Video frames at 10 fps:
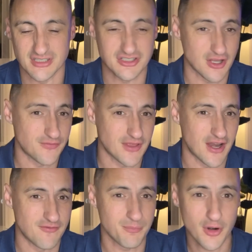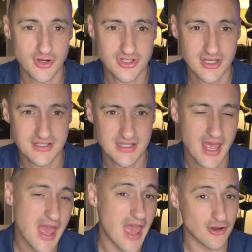stuff that I've purchased,
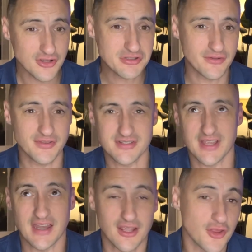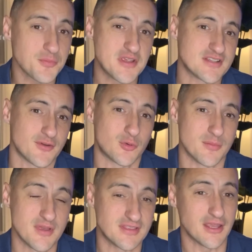and also if there's any other piece of
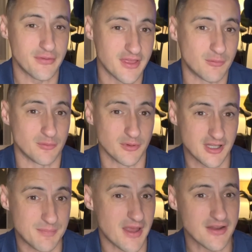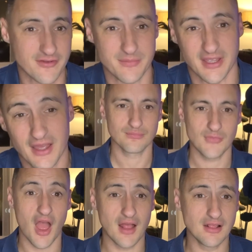equipment that you think would really benefit me.
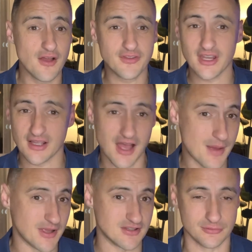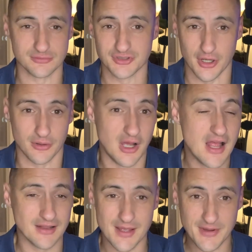I love getting comments, so
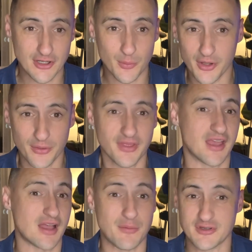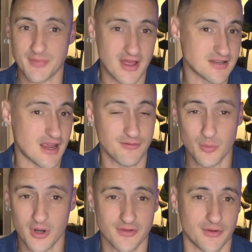let me know what you think. I respond to every
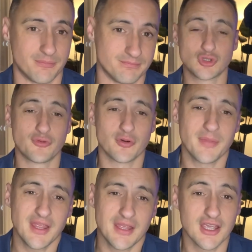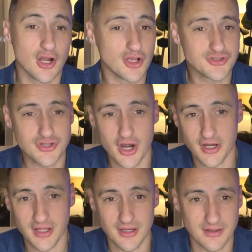one of them. So for me, it all
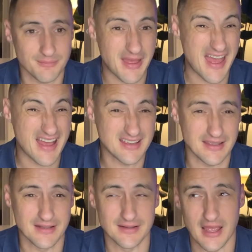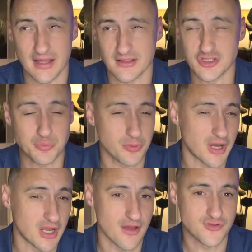started back in like the
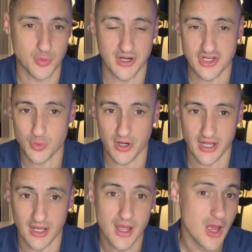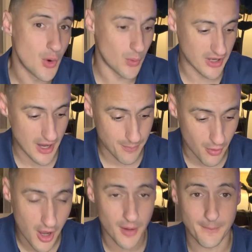spring of twenty twenty when I
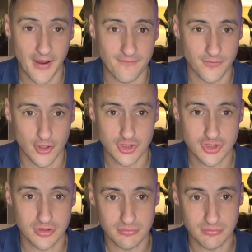bought my first